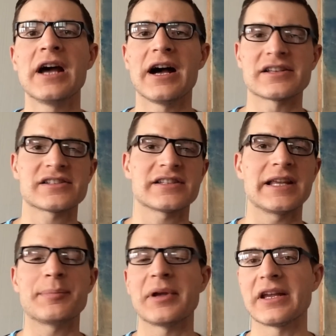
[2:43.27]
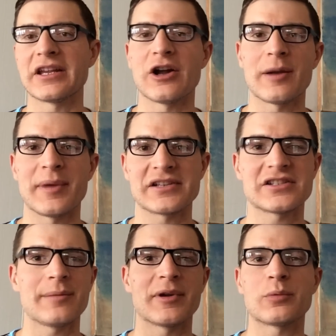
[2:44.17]
uh, sleeping, you know, on my
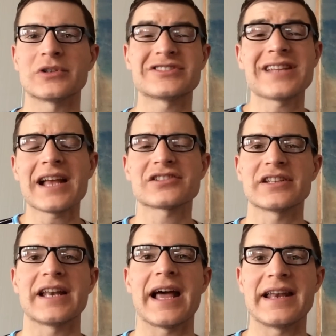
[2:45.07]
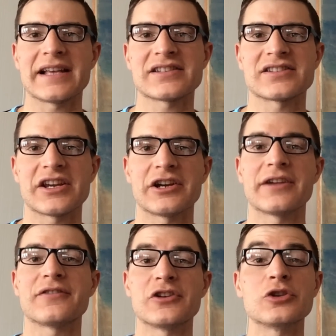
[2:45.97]
stomach, which is actually not necessary
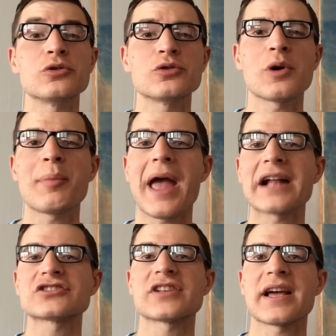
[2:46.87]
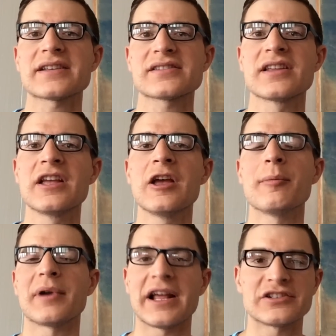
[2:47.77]
if you do do a patch test.
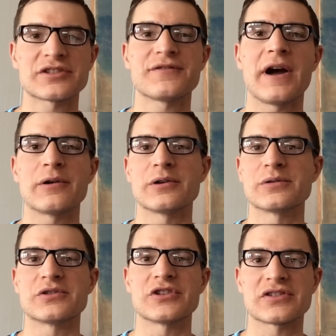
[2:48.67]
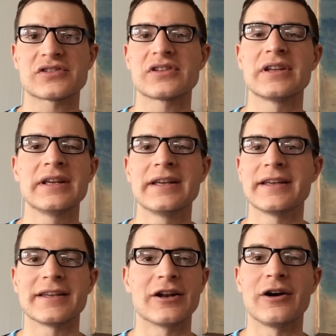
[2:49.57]
But I just found it was just
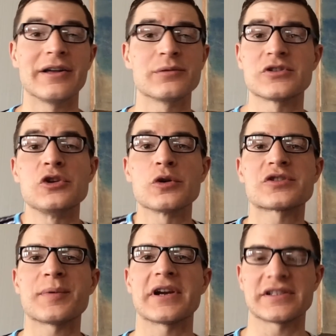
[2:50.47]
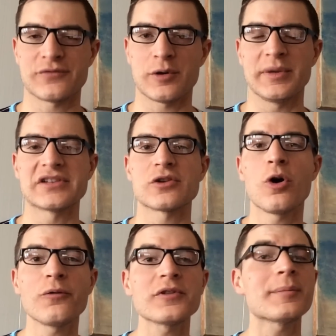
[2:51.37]
you know, it was a new experience for me. So
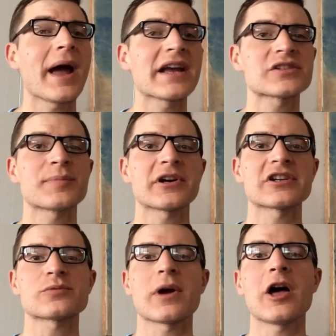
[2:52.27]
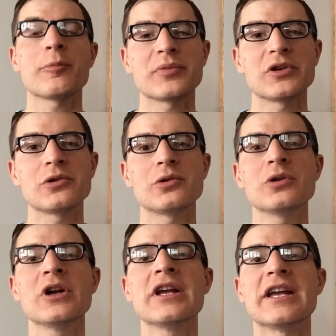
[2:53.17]
hopefully my experience will help you
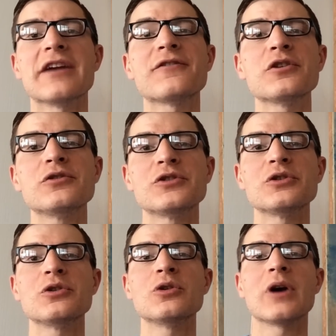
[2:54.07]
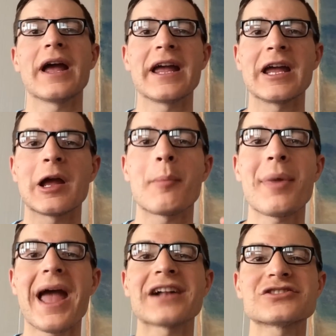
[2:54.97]
if you do a
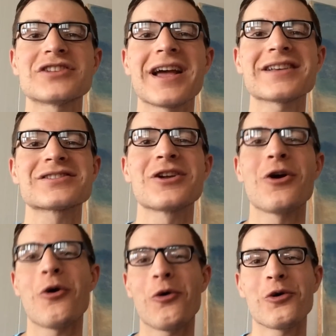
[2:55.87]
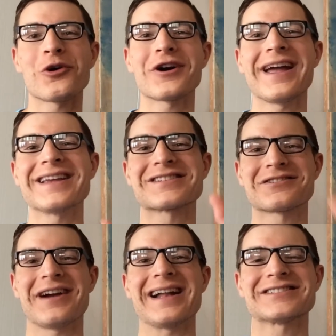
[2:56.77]
patch test or a
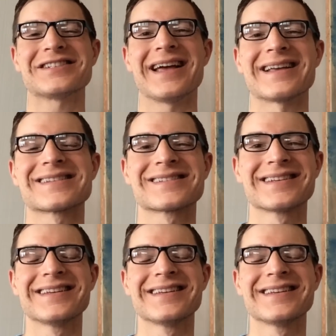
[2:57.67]
scratch test.